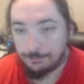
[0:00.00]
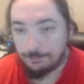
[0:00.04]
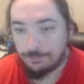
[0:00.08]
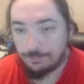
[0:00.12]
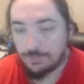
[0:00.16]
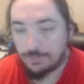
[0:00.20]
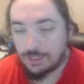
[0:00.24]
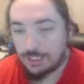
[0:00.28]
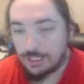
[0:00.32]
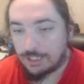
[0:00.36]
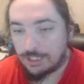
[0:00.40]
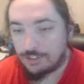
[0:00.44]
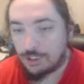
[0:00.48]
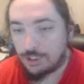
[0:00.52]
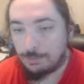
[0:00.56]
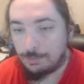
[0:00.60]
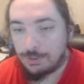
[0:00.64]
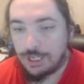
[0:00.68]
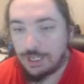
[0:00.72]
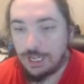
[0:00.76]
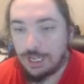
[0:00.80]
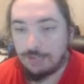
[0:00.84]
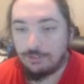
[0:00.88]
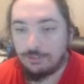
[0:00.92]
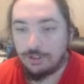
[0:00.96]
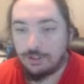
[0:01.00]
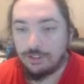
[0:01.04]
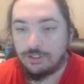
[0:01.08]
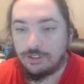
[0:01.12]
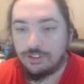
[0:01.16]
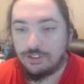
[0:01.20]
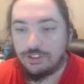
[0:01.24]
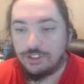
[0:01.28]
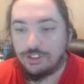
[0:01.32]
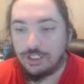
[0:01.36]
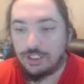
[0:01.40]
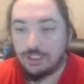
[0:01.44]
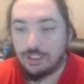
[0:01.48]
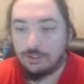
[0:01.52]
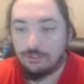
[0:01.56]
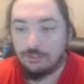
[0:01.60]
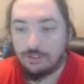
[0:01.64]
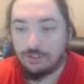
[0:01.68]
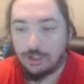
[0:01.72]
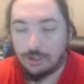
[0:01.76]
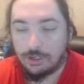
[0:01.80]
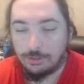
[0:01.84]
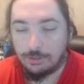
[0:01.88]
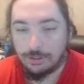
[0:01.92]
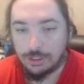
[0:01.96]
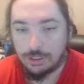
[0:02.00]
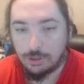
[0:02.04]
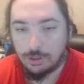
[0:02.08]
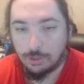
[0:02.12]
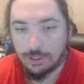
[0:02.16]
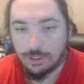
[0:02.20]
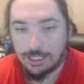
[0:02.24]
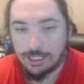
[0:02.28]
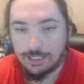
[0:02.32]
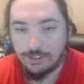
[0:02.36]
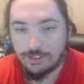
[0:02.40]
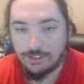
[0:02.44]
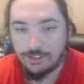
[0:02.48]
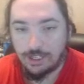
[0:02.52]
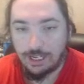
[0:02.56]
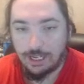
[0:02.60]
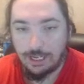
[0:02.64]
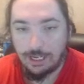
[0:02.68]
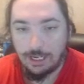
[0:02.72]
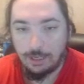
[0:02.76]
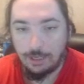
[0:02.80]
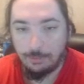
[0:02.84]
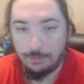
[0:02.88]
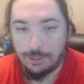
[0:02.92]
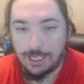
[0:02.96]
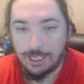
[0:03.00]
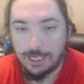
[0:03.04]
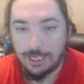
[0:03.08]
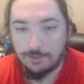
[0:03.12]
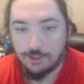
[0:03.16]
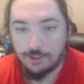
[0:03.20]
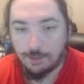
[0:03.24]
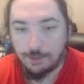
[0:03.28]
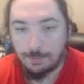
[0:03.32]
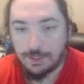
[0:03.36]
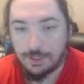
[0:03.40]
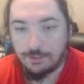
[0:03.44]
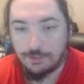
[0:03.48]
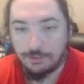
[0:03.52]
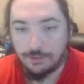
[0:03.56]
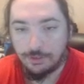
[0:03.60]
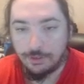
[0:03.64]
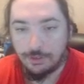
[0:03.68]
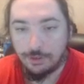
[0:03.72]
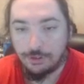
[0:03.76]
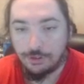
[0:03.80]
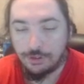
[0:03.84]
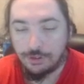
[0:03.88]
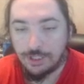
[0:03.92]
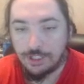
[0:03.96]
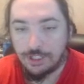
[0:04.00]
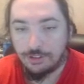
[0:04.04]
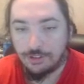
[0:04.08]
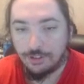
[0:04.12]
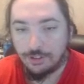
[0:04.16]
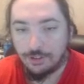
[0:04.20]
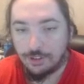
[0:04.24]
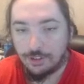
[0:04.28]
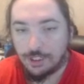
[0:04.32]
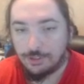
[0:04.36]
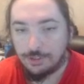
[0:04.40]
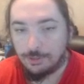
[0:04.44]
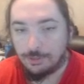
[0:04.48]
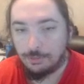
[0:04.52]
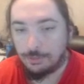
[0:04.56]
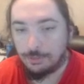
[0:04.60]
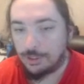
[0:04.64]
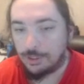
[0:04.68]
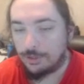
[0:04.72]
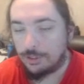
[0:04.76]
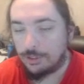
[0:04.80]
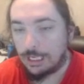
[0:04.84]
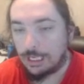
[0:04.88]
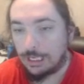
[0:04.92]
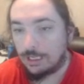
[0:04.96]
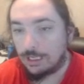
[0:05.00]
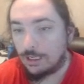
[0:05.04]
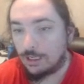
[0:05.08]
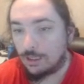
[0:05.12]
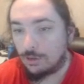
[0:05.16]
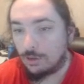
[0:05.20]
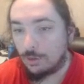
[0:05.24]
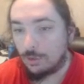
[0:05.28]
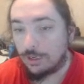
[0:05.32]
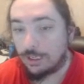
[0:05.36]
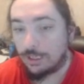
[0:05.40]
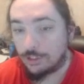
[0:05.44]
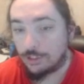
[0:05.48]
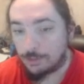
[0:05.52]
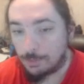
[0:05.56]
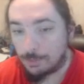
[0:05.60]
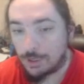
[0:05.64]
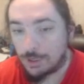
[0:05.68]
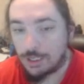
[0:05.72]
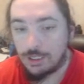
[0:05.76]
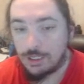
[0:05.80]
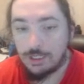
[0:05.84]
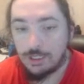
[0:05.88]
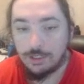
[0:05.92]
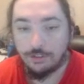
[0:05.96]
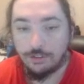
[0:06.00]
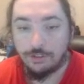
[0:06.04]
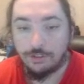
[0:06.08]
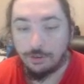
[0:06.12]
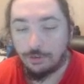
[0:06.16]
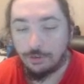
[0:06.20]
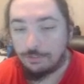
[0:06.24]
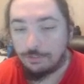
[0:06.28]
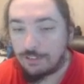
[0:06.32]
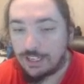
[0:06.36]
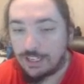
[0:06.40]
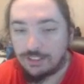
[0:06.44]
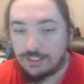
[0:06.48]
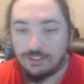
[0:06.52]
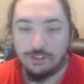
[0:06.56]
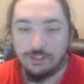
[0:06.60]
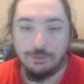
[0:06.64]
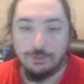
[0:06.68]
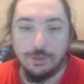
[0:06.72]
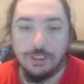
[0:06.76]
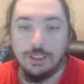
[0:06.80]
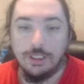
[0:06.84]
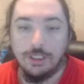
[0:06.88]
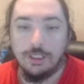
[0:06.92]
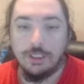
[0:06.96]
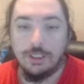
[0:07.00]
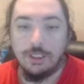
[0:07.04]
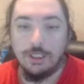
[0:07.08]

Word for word: Next up, we have ourselves our Gourgeist. Uh, we have speed for neutral nature Necrozma. We are uh, Gourgeist small, so the fastest one.